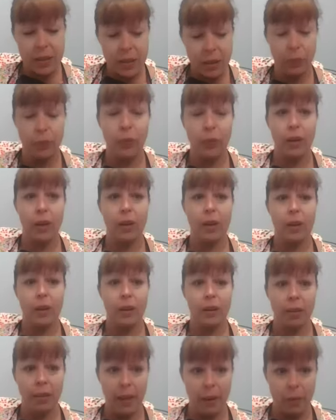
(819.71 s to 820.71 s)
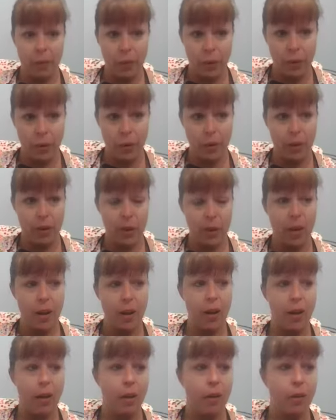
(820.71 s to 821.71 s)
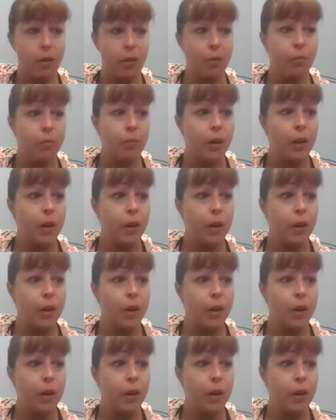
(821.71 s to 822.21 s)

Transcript: different level of